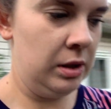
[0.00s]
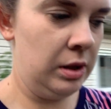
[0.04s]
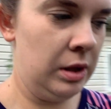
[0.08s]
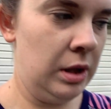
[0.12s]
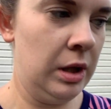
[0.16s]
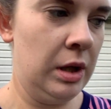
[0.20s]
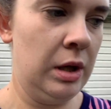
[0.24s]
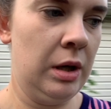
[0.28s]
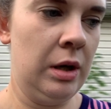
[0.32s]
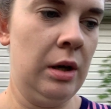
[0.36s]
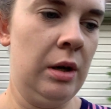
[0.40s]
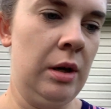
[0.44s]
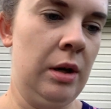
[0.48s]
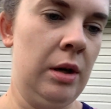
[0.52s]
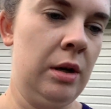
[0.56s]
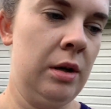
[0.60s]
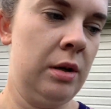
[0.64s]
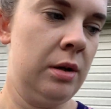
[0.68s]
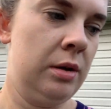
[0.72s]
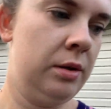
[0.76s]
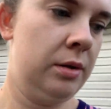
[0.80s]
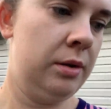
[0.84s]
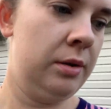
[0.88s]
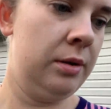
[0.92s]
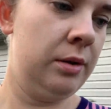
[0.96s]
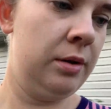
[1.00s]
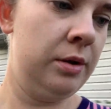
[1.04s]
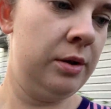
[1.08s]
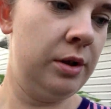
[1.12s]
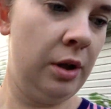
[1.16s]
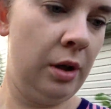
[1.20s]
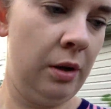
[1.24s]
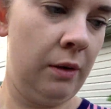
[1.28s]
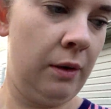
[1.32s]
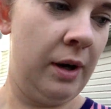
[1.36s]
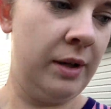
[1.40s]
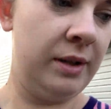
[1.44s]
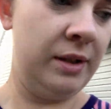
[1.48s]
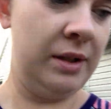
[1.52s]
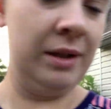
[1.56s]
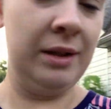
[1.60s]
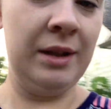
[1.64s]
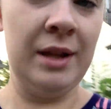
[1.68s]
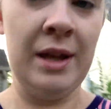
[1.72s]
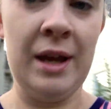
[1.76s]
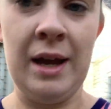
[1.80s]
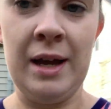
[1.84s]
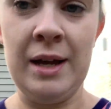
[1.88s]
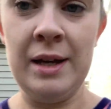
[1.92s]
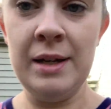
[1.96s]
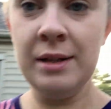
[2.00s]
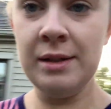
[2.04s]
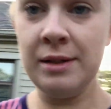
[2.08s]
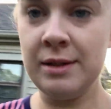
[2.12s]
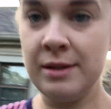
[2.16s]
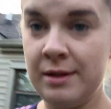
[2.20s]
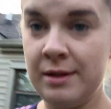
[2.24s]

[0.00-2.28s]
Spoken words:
So I did that.